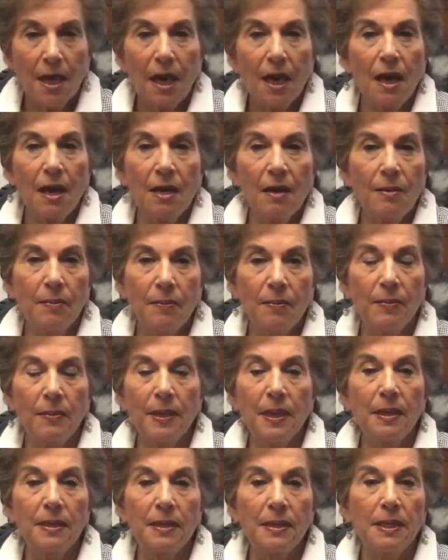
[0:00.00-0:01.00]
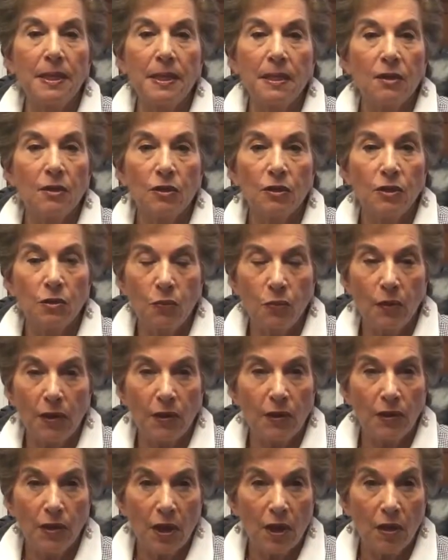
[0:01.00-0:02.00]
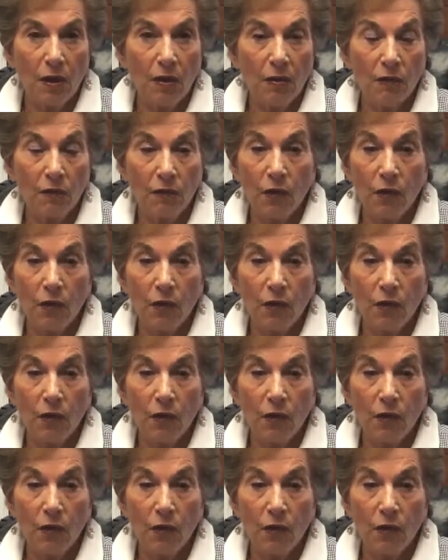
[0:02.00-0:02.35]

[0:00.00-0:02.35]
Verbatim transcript: Um, it deals with uh,